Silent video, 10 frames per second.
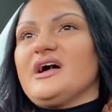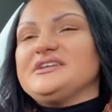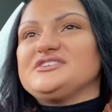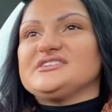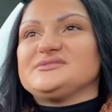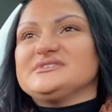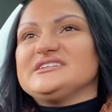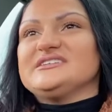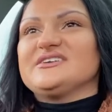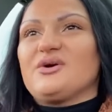I just was
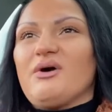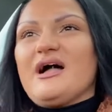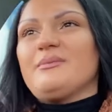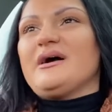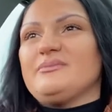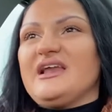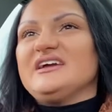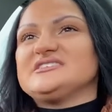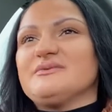in quite a bad place